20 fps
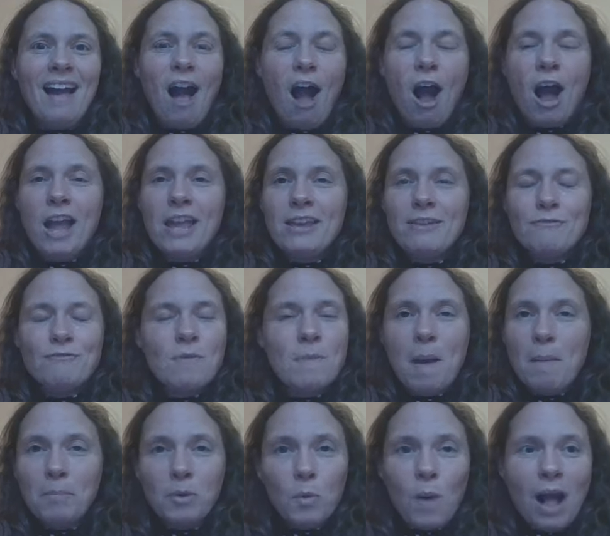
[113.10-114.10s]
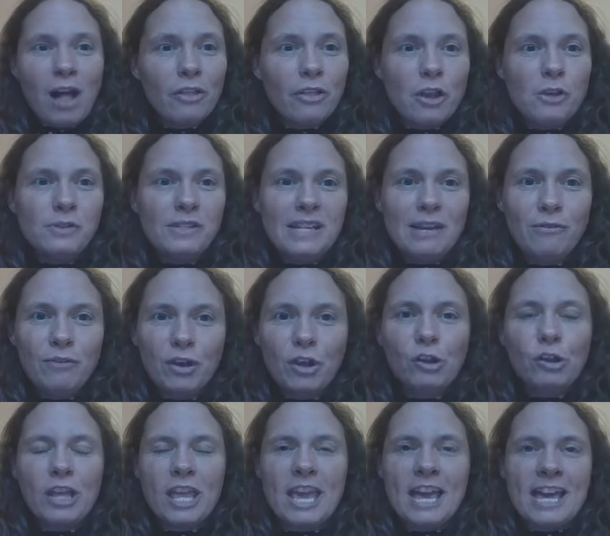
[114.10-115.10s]
I remember well those
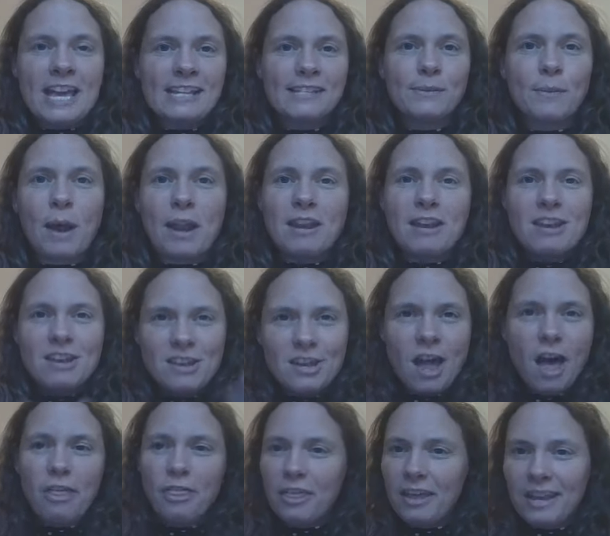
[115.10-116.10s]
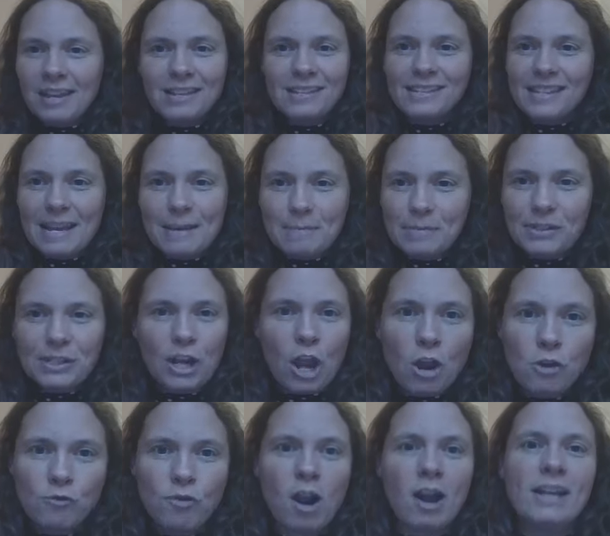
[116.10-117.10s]
difficult years when nothing seems to
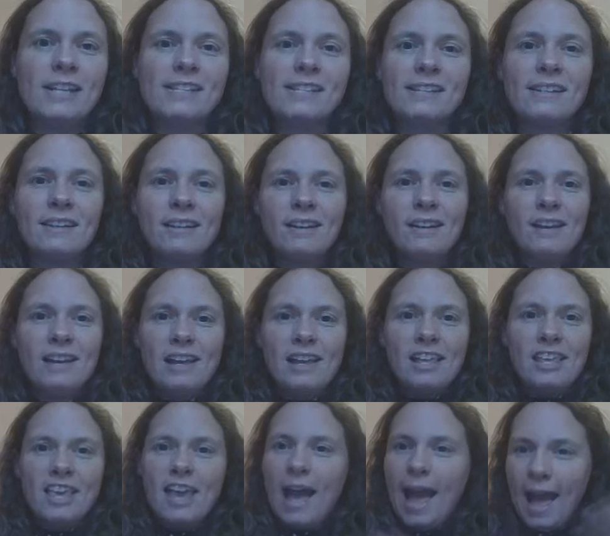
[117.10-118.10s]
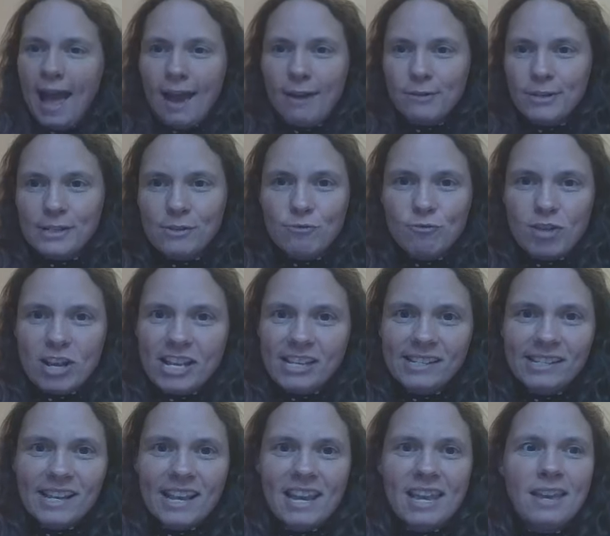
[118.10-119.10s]
go right your hair is
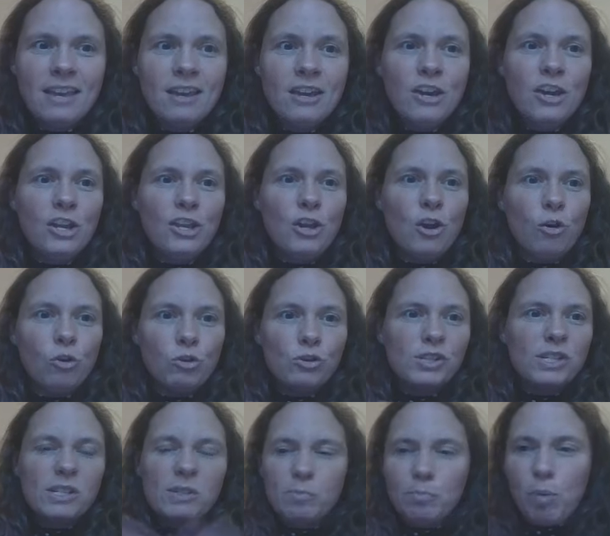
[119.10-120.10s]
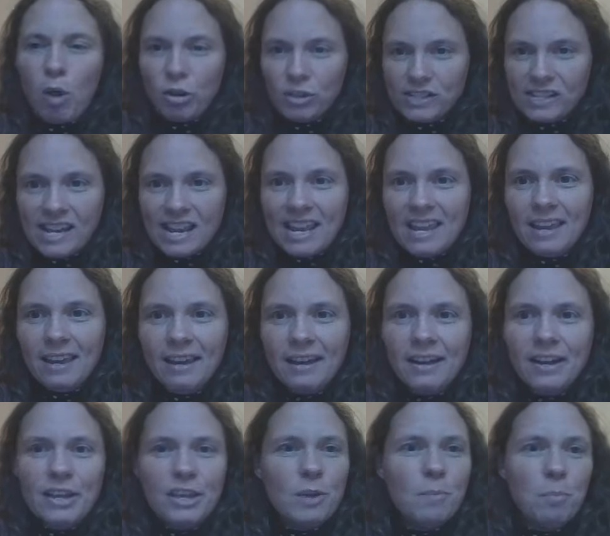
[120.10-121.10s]
greasy, you're all spotty,
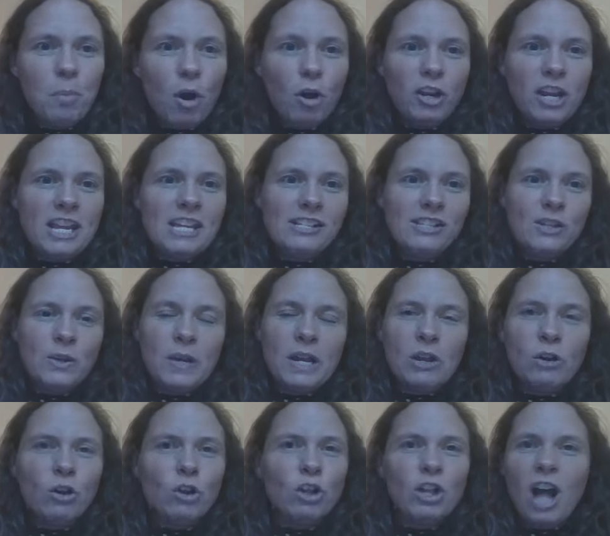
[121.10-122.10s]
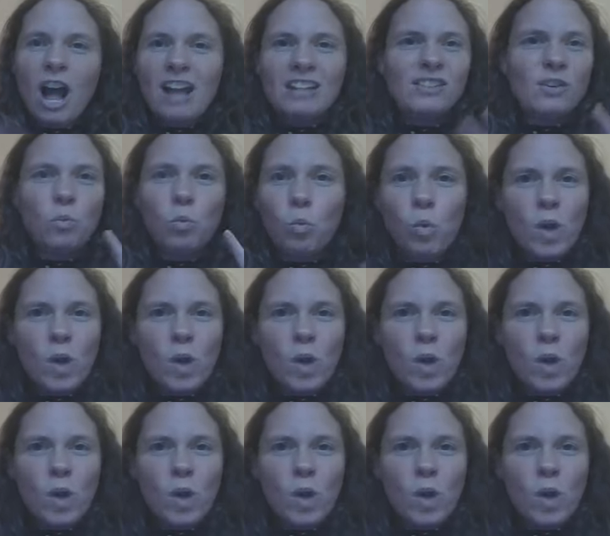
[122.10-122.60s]
your body is doing all kinds of